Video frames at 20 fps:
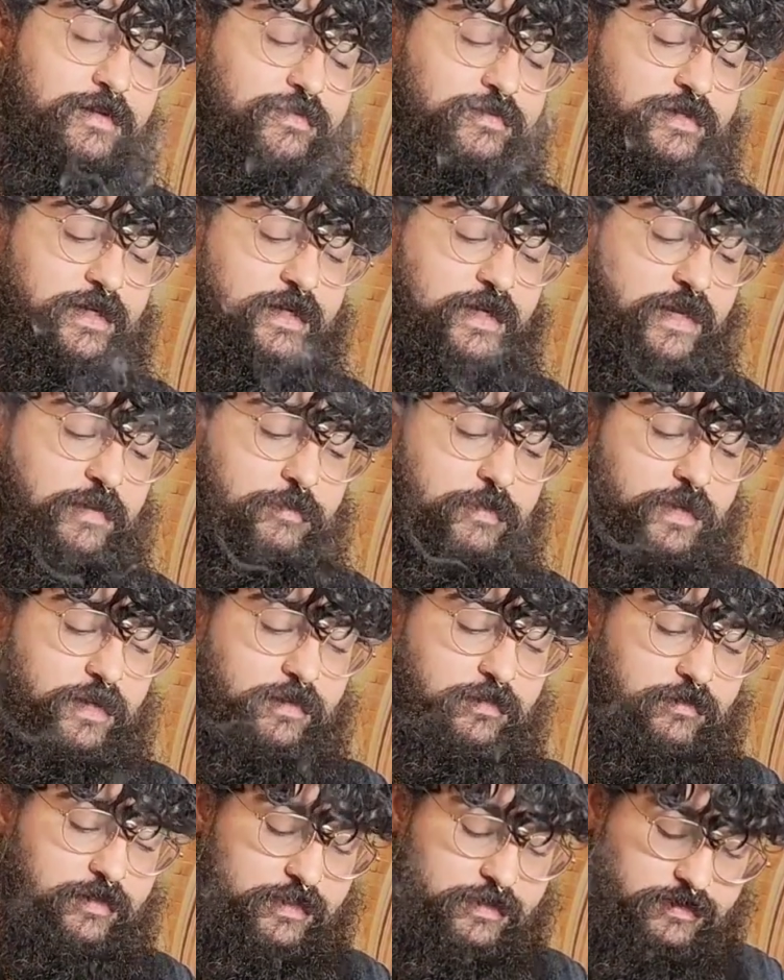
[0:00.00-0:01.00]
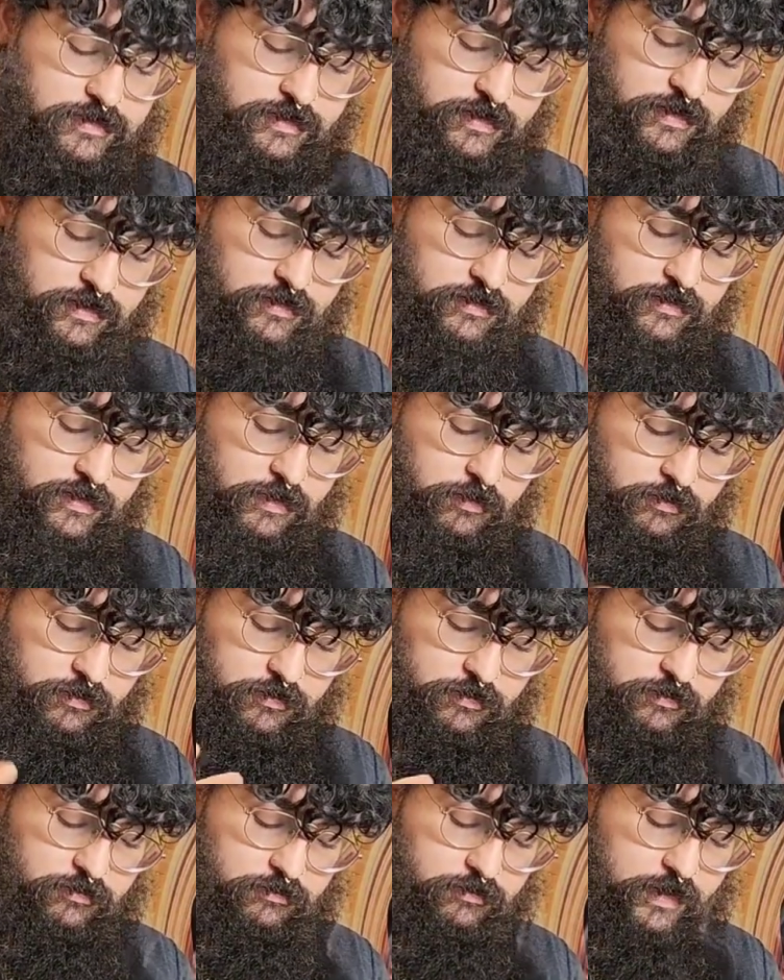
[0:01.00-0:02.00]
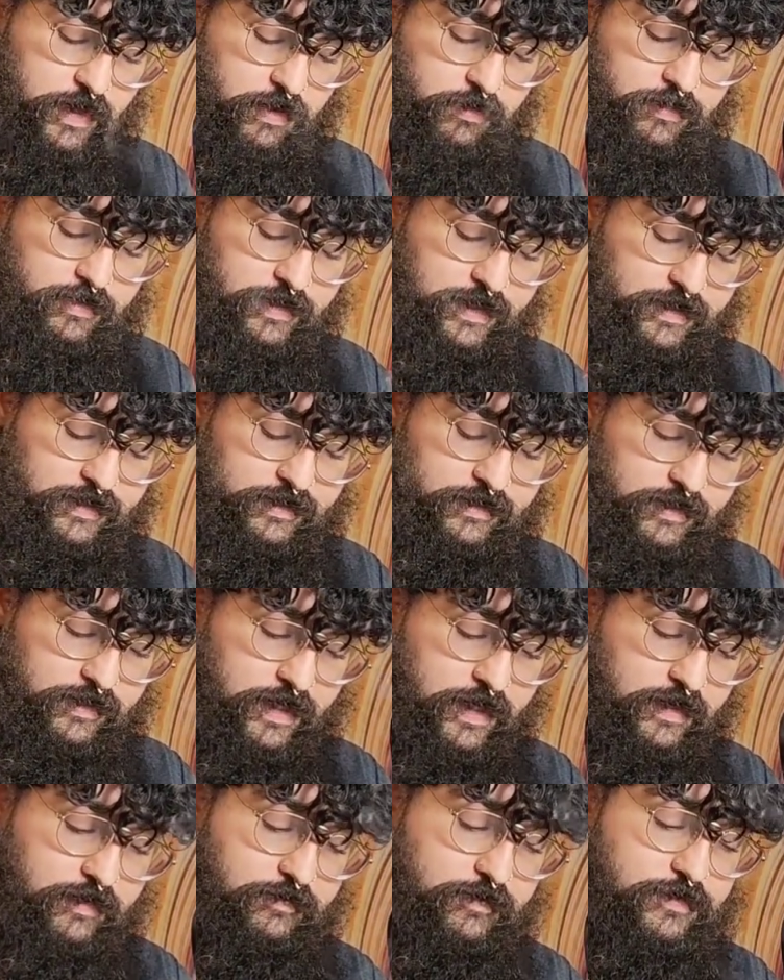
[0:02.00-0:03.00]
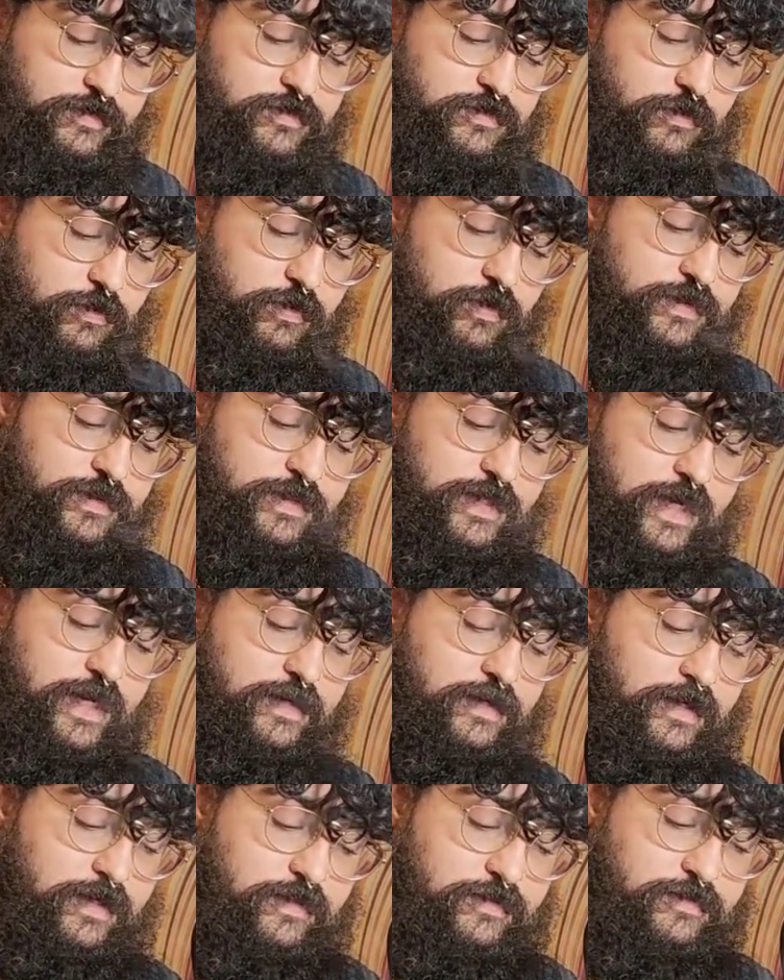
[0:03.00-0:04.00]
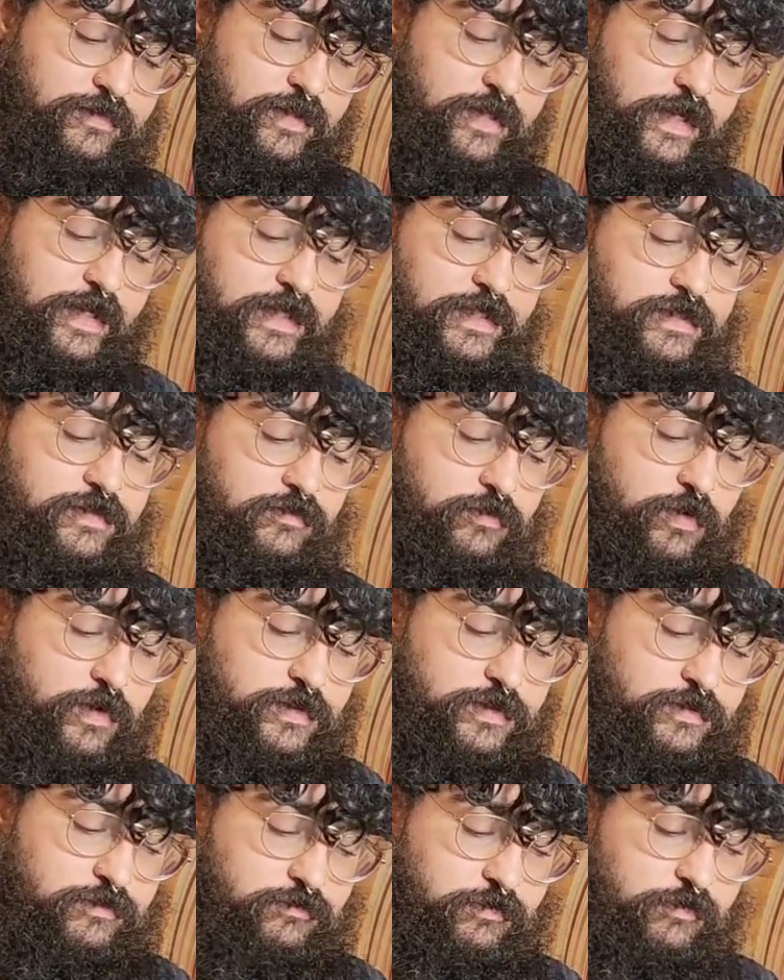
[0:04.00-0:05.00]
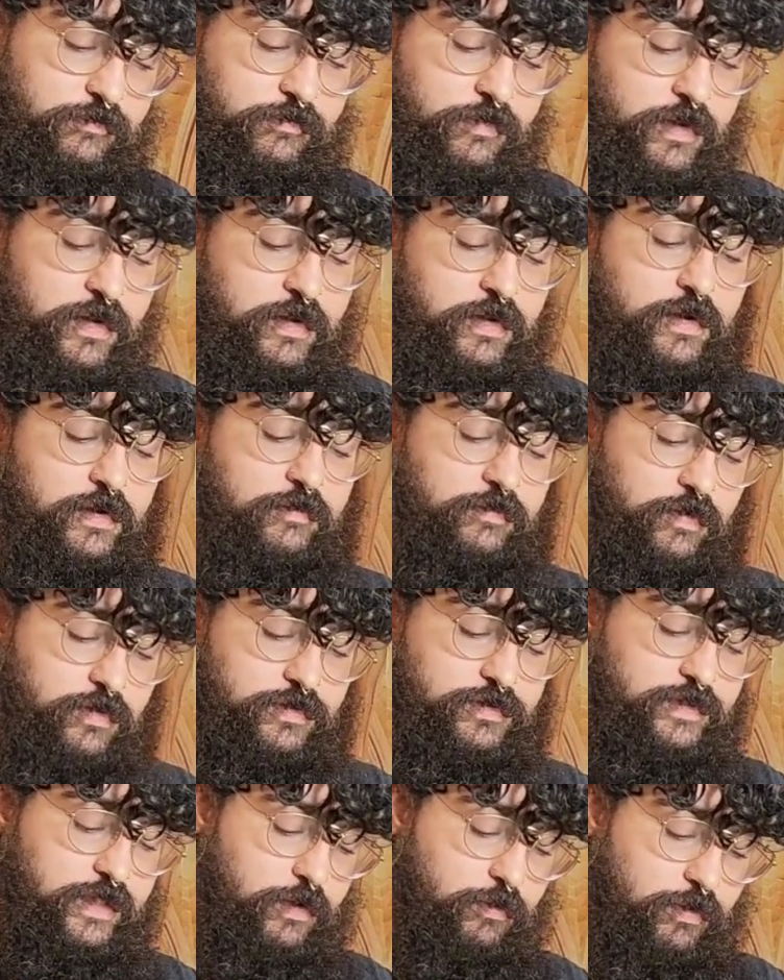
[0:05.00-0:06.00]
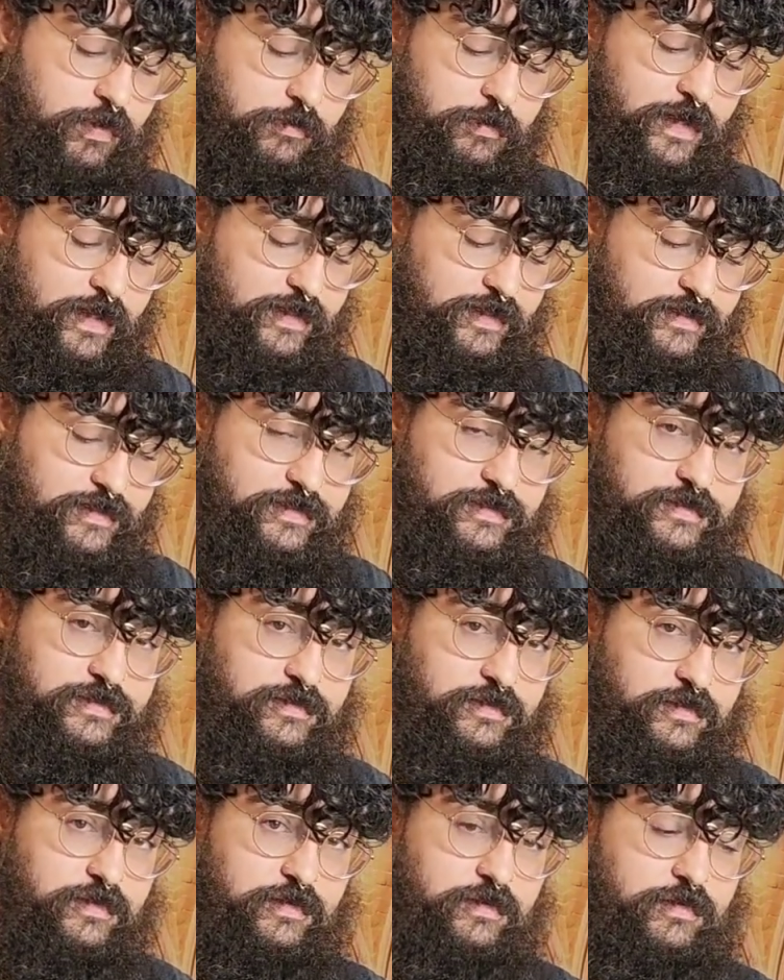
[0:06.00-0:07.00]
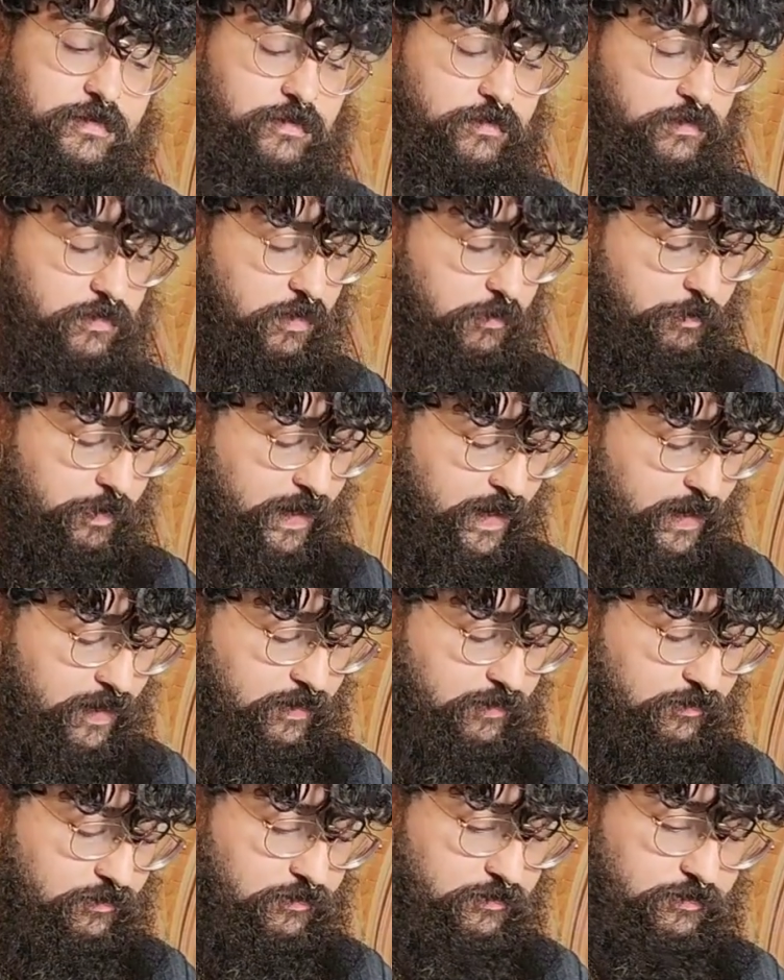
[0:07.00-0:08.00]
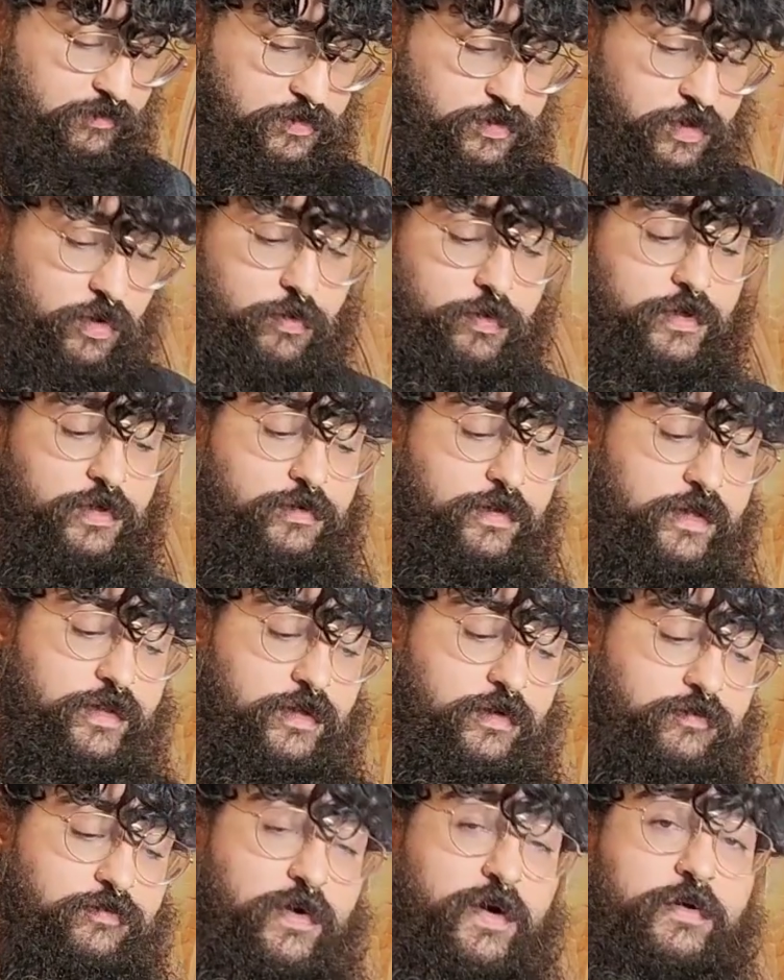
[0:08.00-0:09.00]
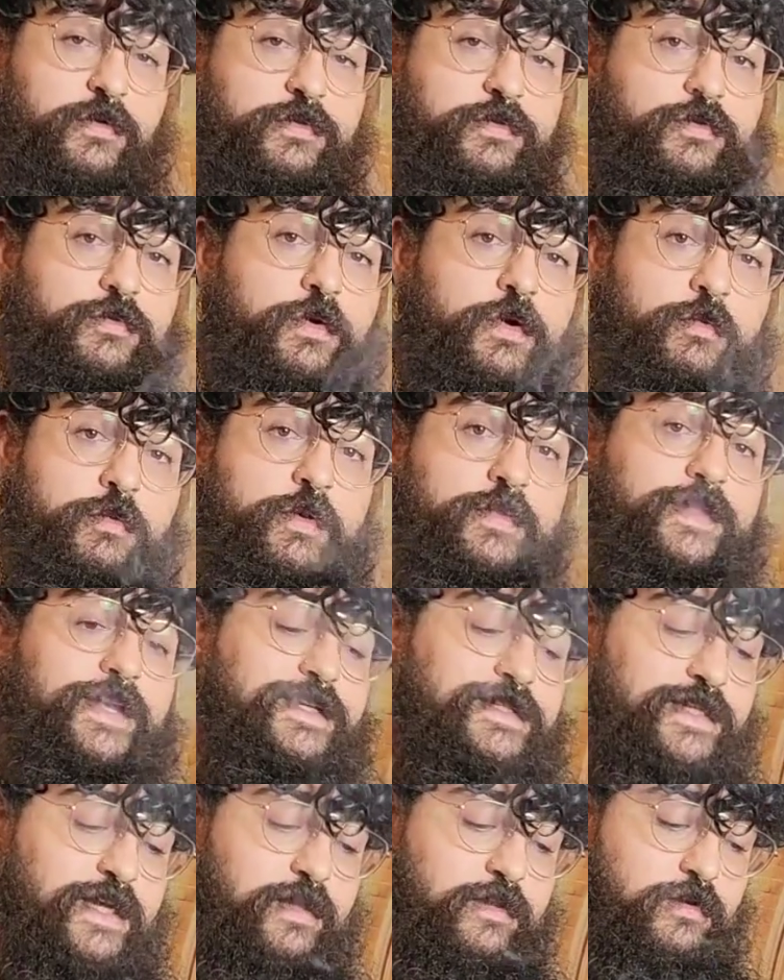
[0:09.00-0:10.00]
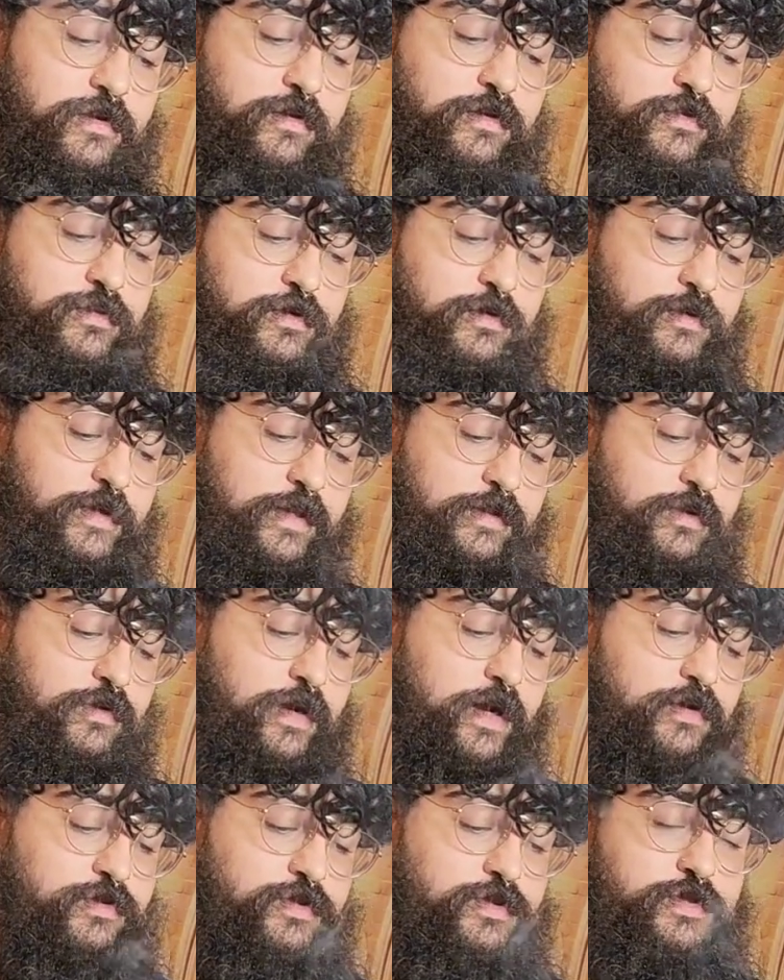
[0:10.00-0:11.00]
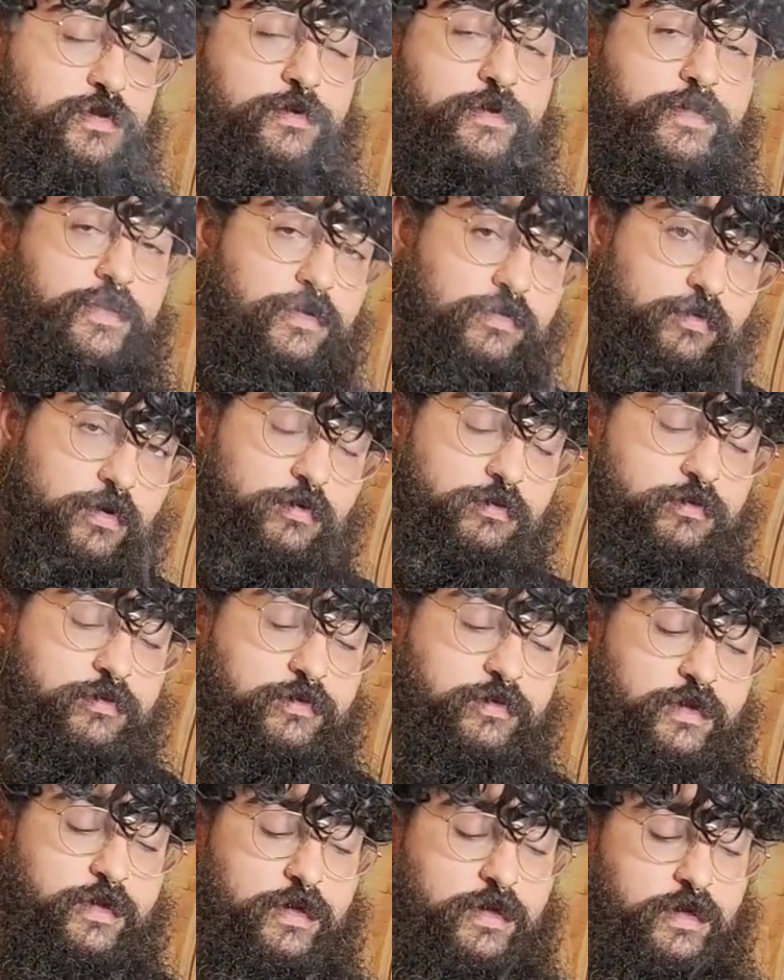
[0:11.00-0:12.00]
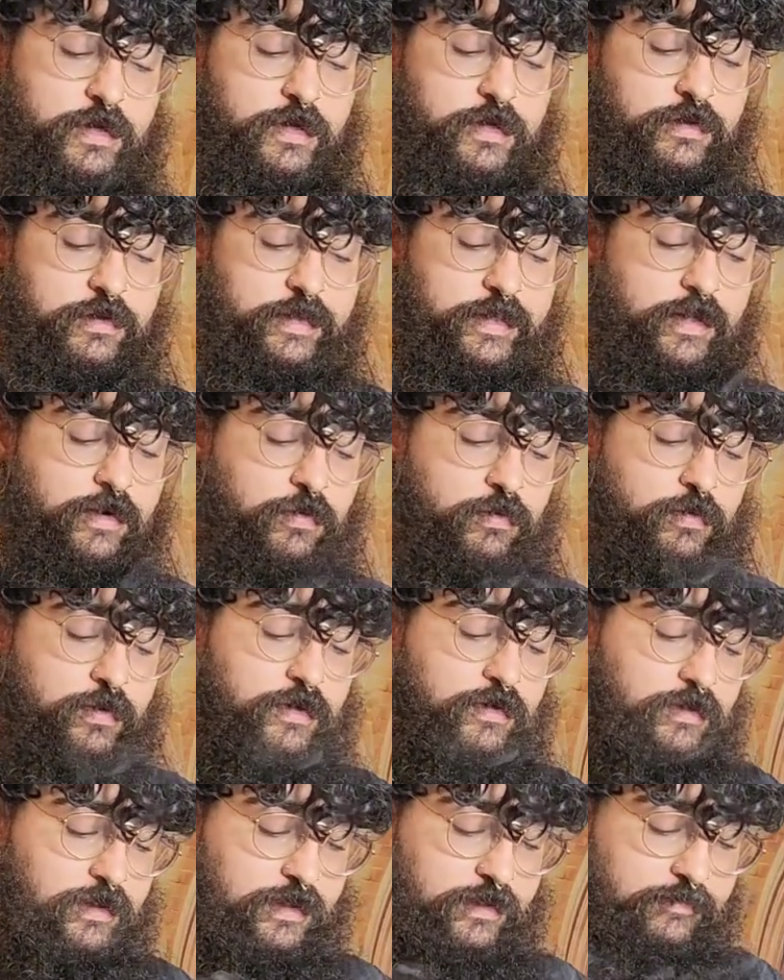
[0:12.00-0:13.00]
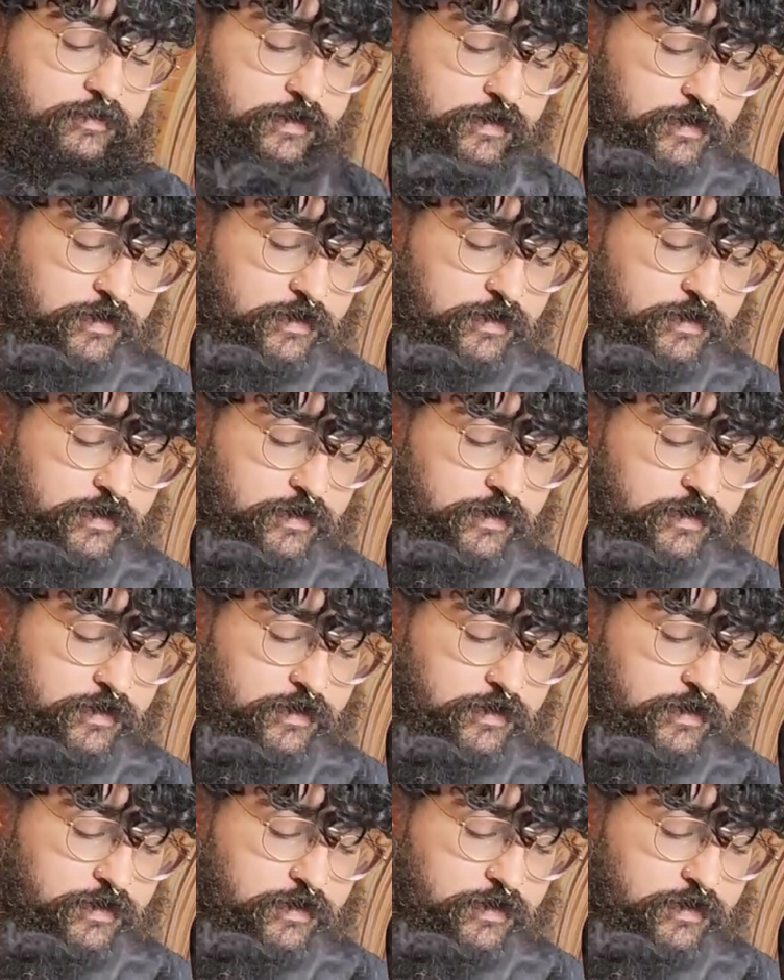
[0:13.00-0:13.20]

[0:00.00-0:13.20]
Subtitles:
This dynamic, they're now connecting the Nine of the Swords, the endings to the Ace of Wands in reverse. They want to make this up hand, showing you that they'll follow through on what they say they're going to do, that they're actually doing the growth, that they don't want to live